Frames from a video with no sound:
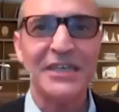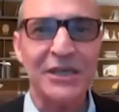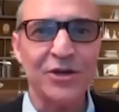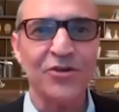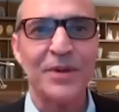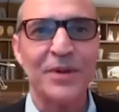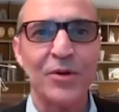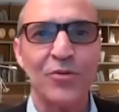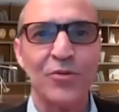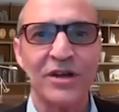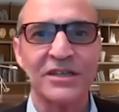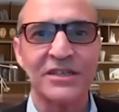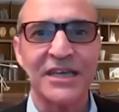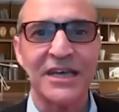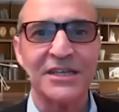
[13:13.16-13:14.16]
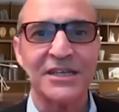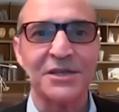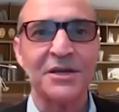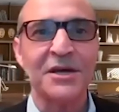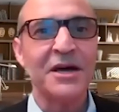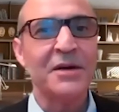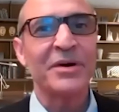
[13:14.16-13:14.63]
the CEO of my
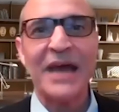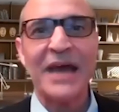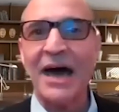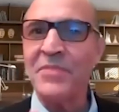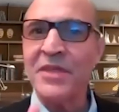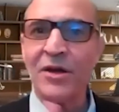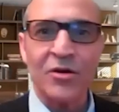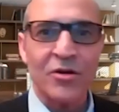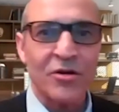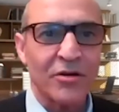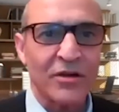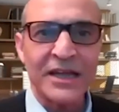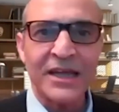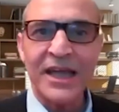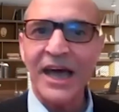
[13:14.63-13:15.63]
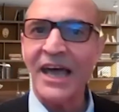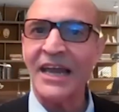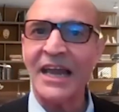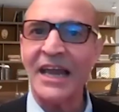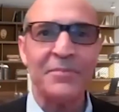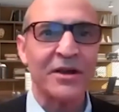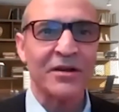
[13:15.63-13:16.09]
organization, but I'm there early
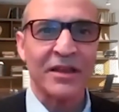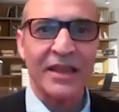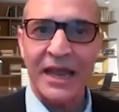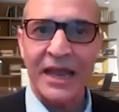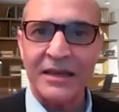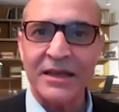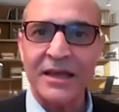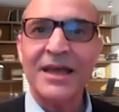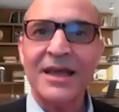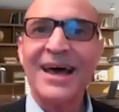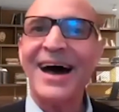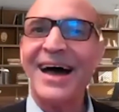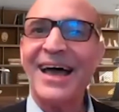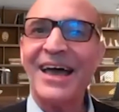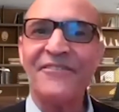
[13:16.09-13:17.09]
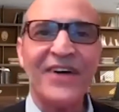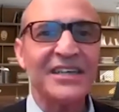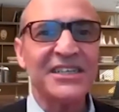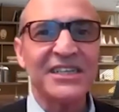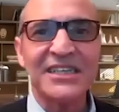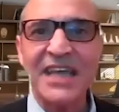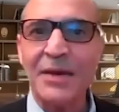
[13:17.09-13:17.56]
and I'm there late. If
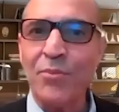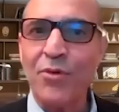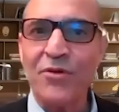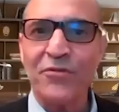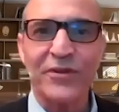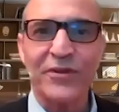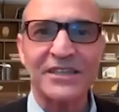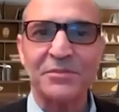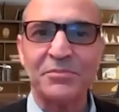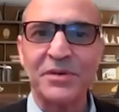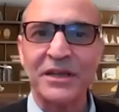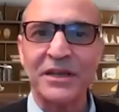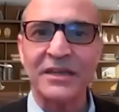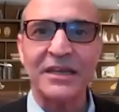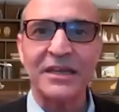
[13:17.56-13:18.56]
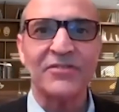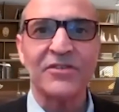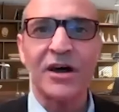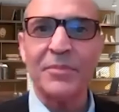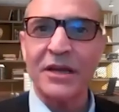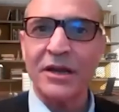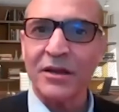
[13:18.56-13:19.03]
I just had more flexibility
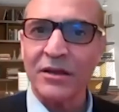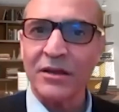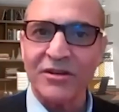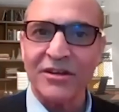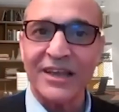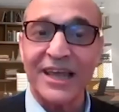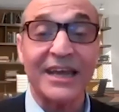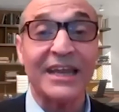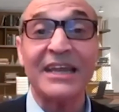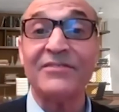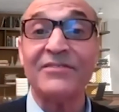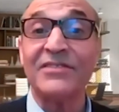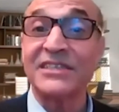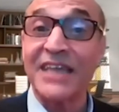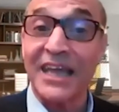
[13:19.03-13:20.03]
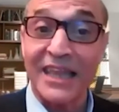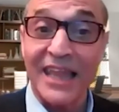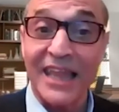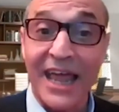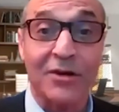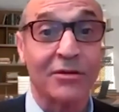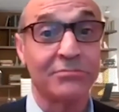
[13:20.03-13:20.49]
of coming in a little late and even
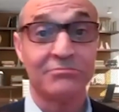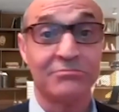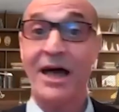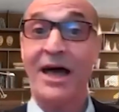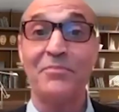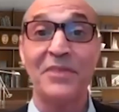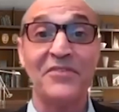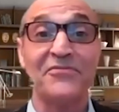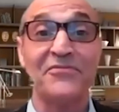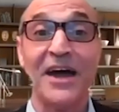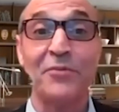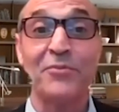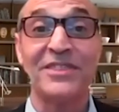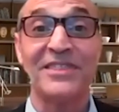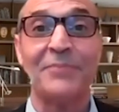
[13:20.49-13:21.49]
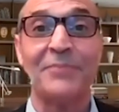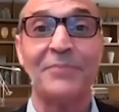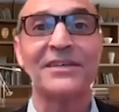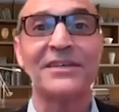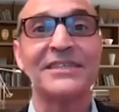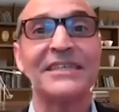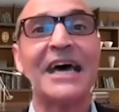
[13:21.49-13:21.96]
staying later, I'd be fine with
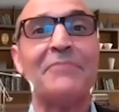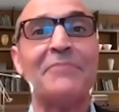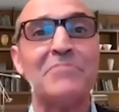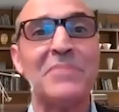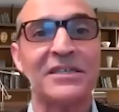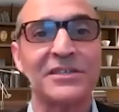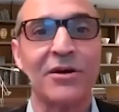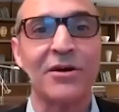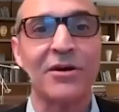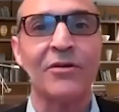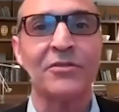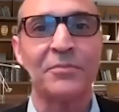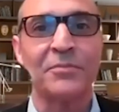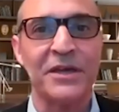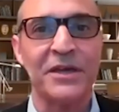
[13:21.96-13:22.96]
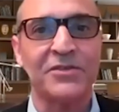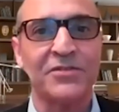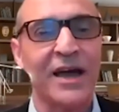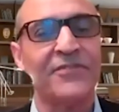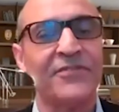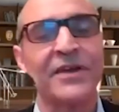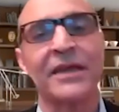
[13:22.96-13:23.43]
that because then I'd miss all the
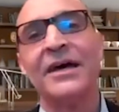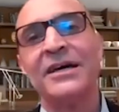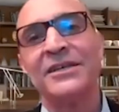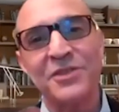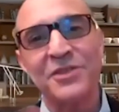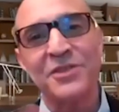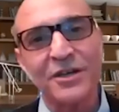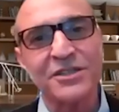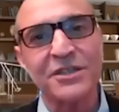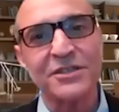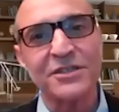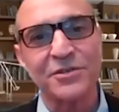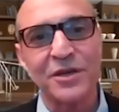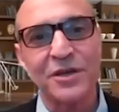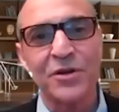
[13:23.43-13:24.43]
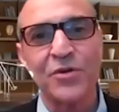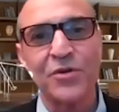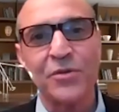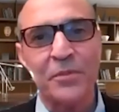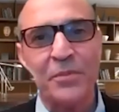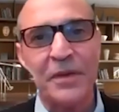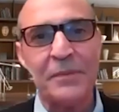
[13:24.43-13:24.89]
peak traffic. So there are
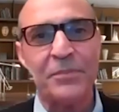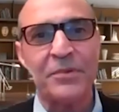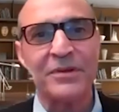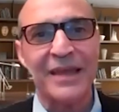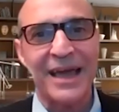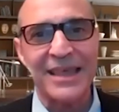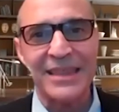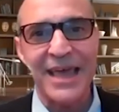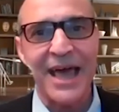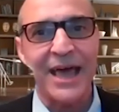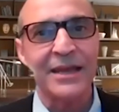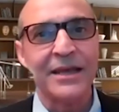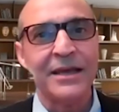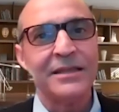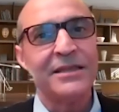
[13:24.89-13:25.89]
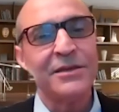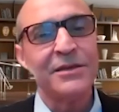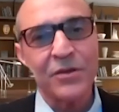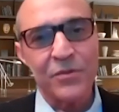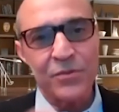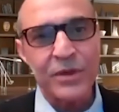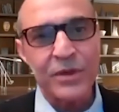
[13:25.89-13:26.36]
a group of people like that
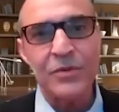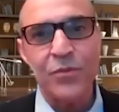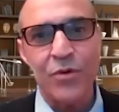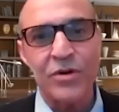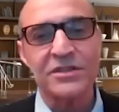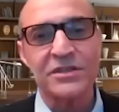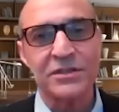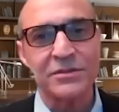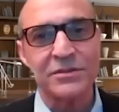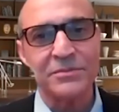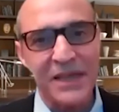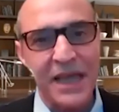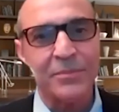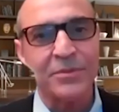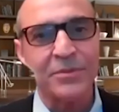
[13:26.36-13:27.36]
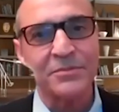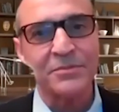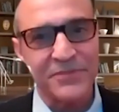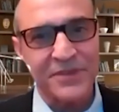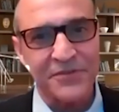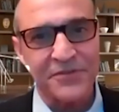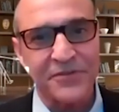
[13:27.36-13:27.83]
really want to be able
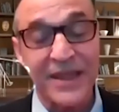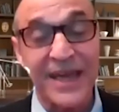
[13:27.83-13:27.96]
to